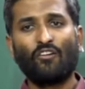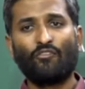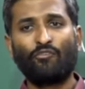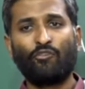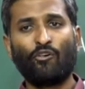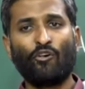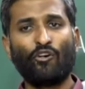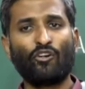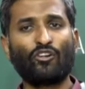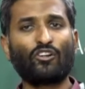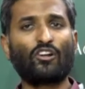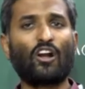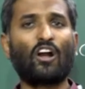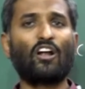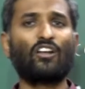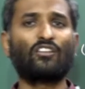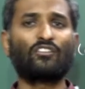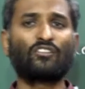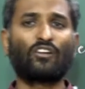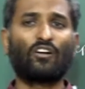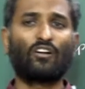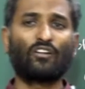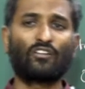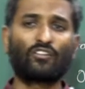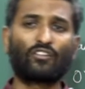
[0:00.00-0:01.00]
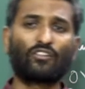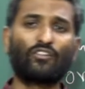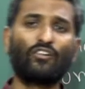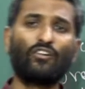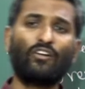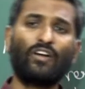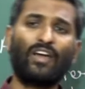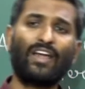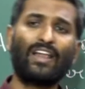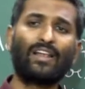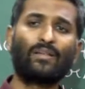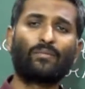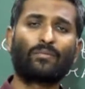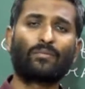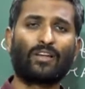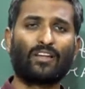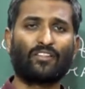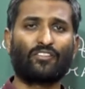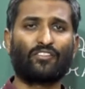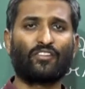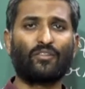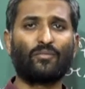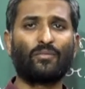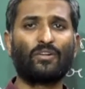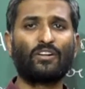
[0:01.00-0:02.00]
Phone calls also help
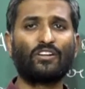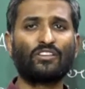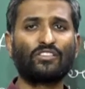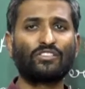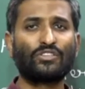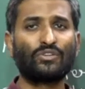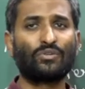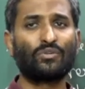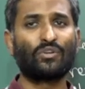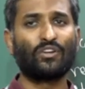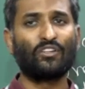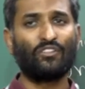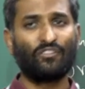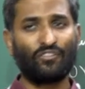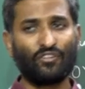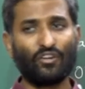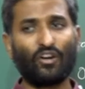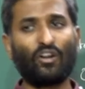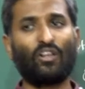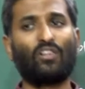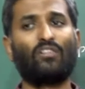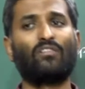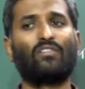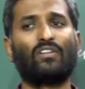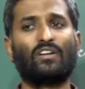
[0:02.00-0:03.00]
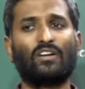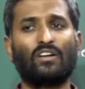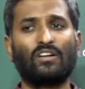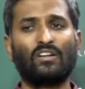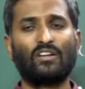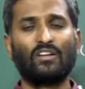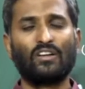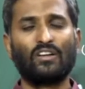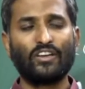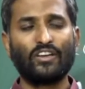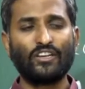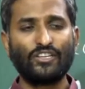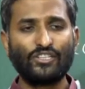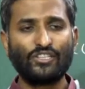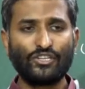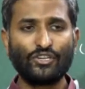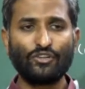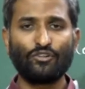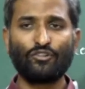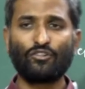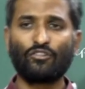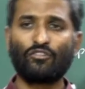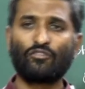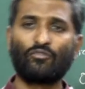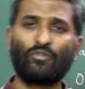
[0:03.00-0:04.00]
customer to resolve
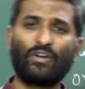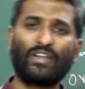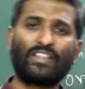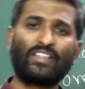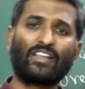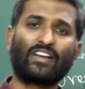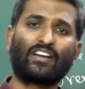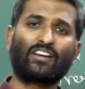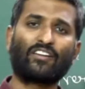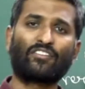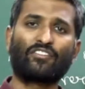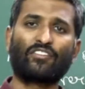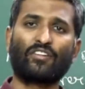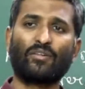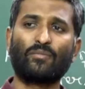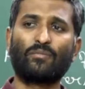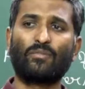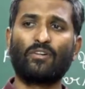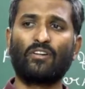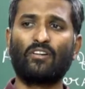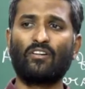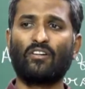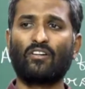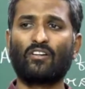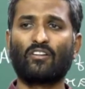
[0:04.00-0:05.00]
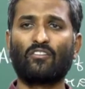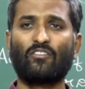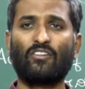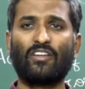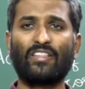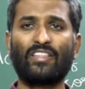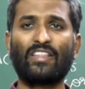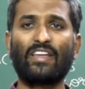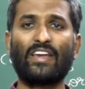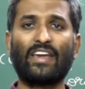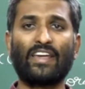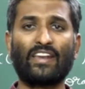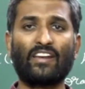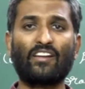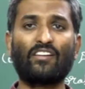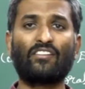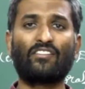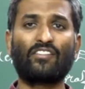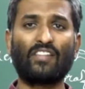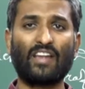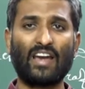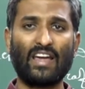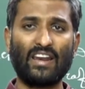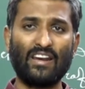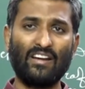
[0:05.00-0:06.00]
issues when the
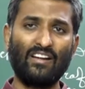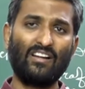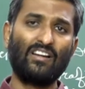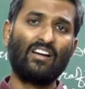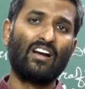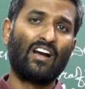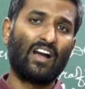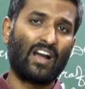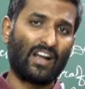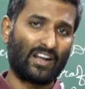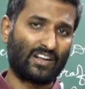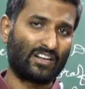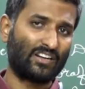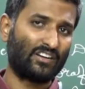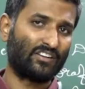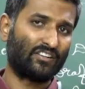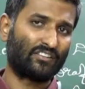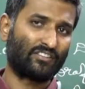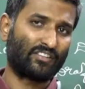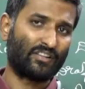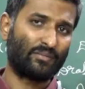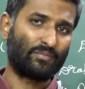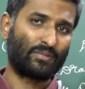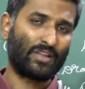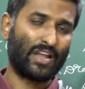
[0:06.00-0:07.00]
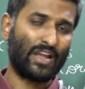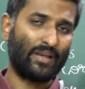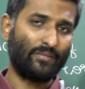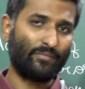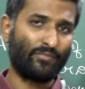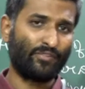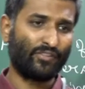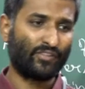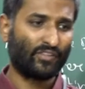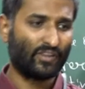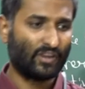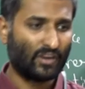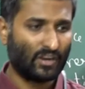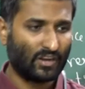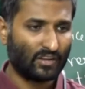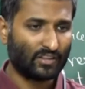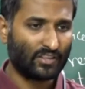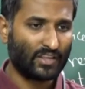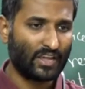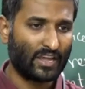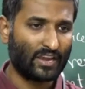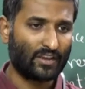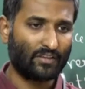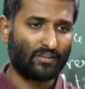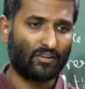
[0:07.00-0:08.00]
errors are occur. Sometimes
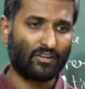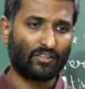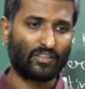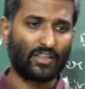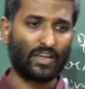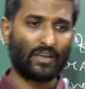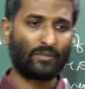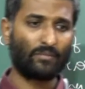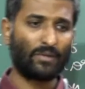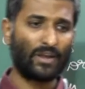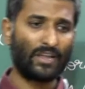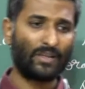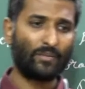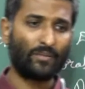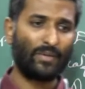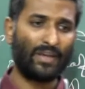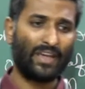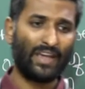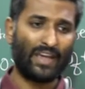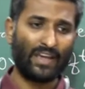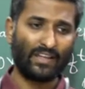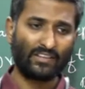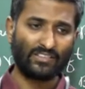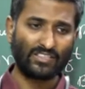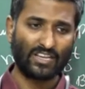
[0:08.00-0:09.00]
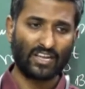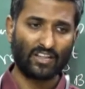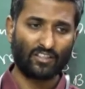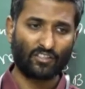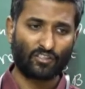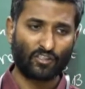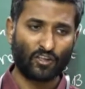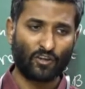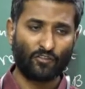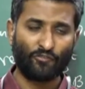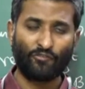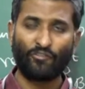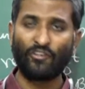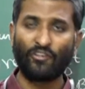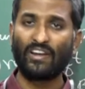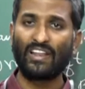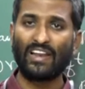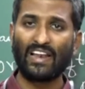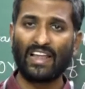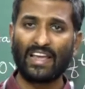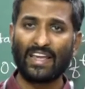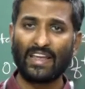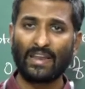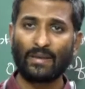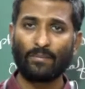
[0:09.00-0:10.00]
there might be a chance of
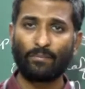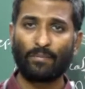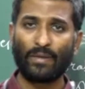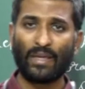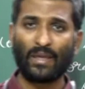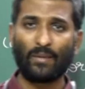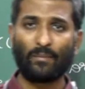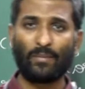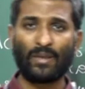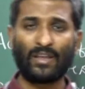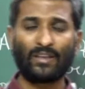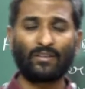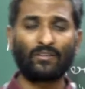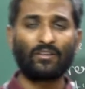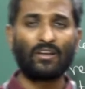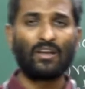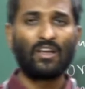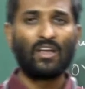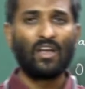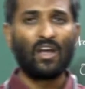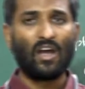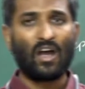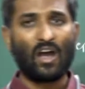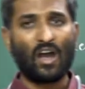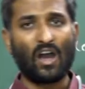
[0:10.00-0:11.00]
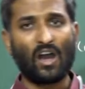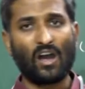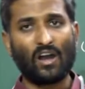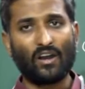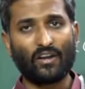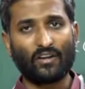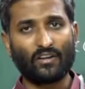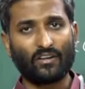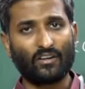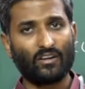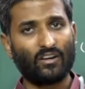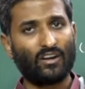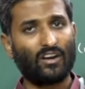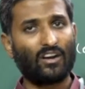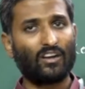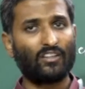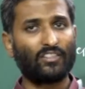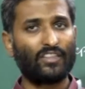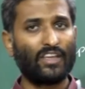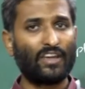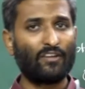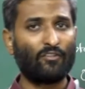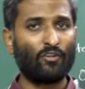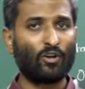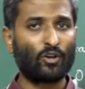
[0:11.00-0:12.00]
delay in payment,
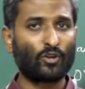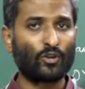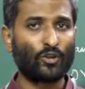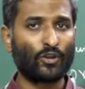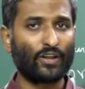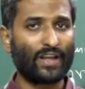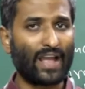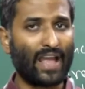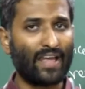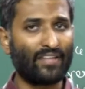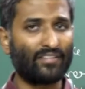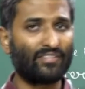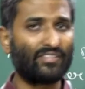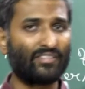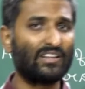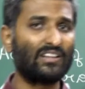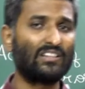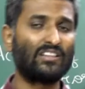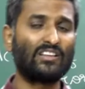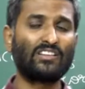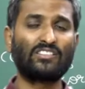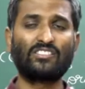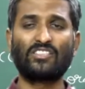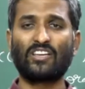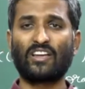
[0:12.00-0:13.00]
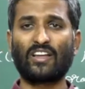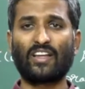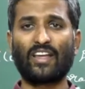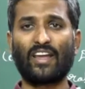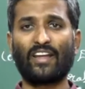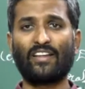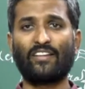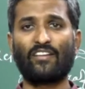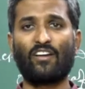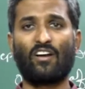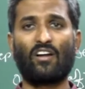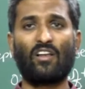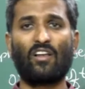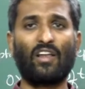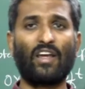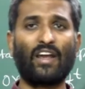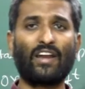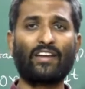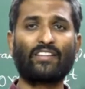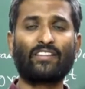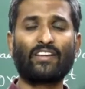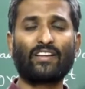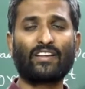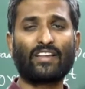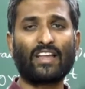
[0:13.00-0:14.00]
or they want to cancel the check and all.
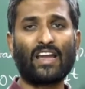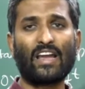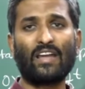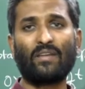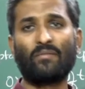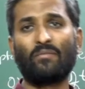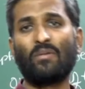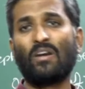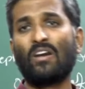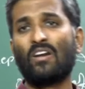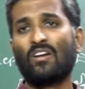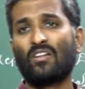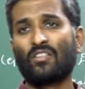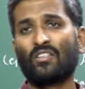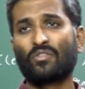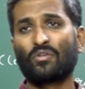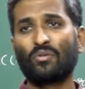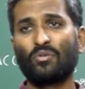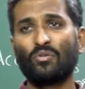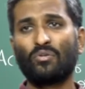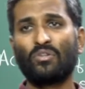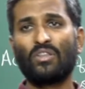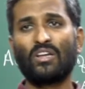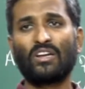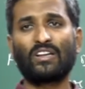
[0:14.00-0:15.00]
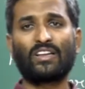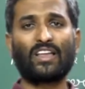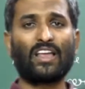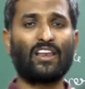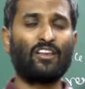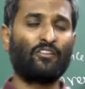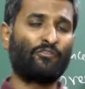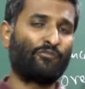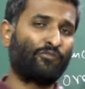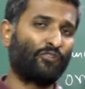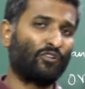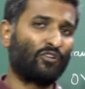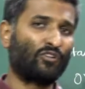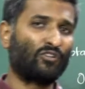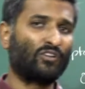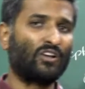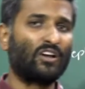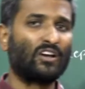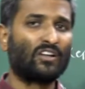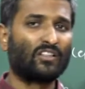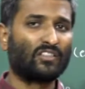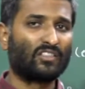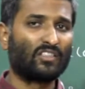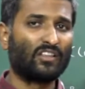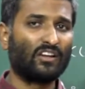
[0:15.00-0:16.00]
At that time, through the telephone,
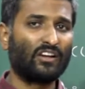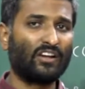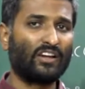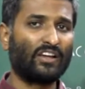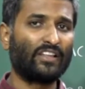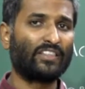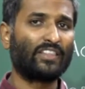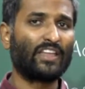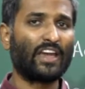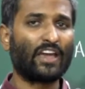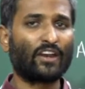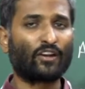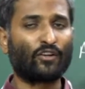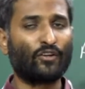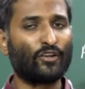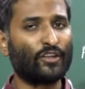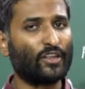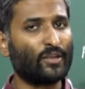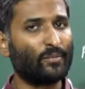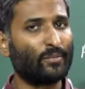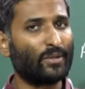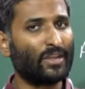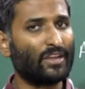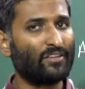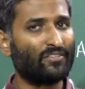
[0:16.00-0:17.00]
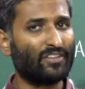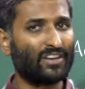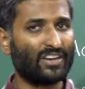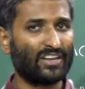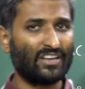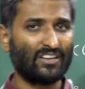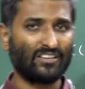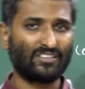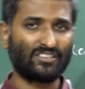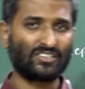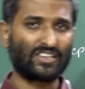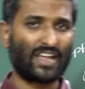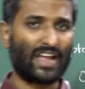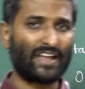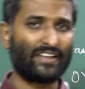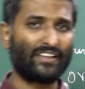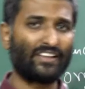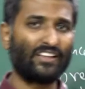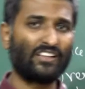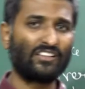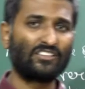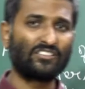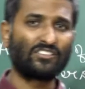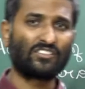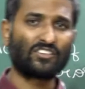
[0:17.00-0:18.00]
they are going to be given a
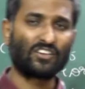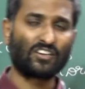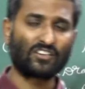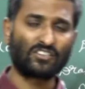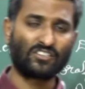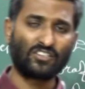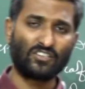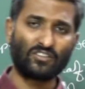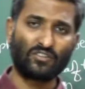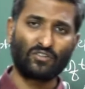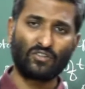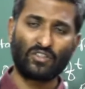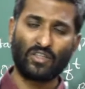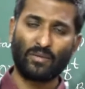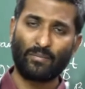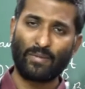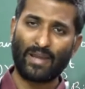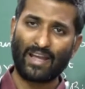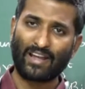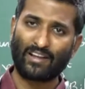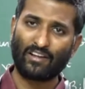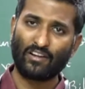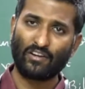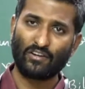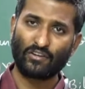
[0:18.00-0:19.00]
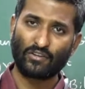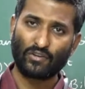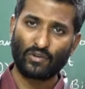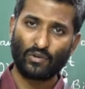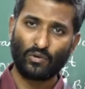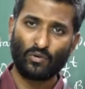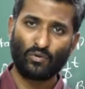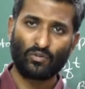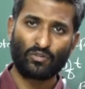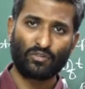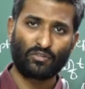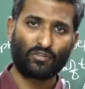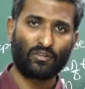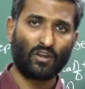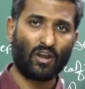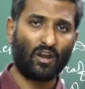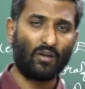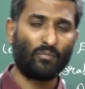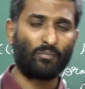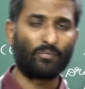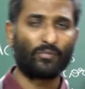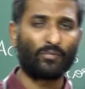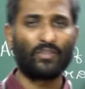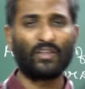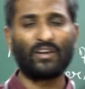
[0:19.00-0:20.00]
standing instruction to the banker to
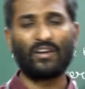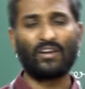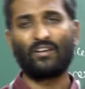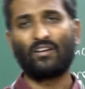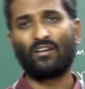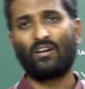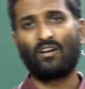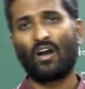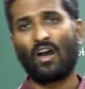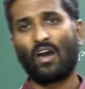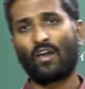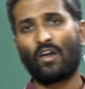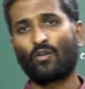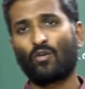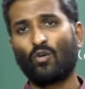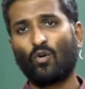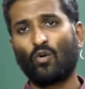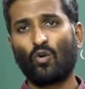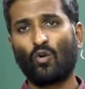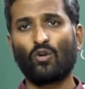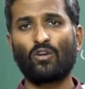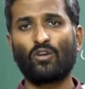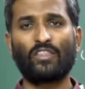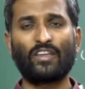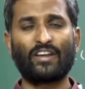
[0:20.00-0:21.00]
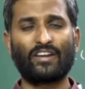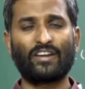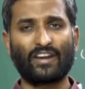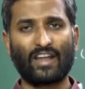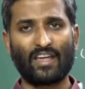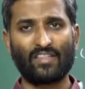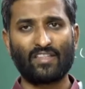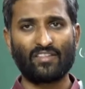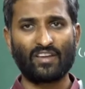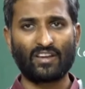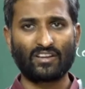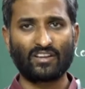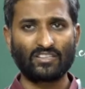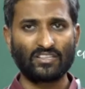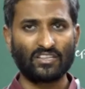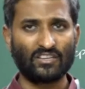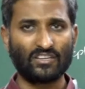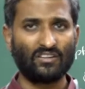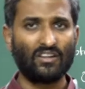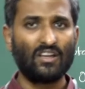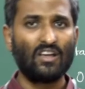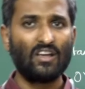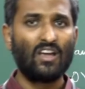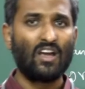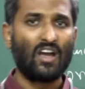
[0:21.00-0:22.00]
stop or hold the
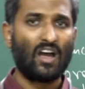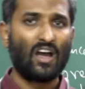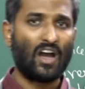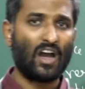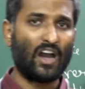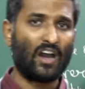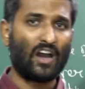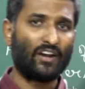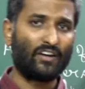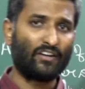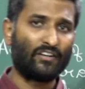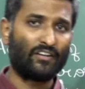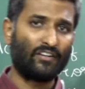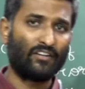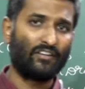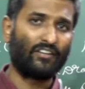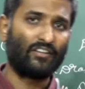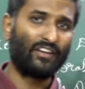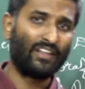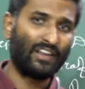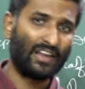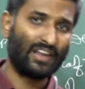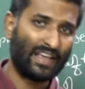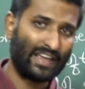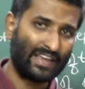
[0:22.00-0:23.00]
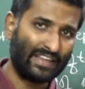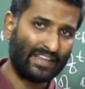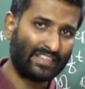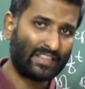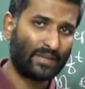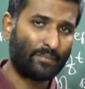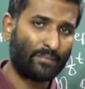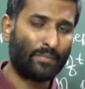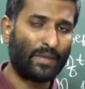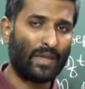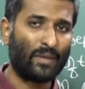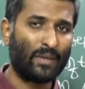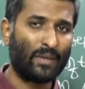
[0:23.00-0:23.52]
transaction or delay in the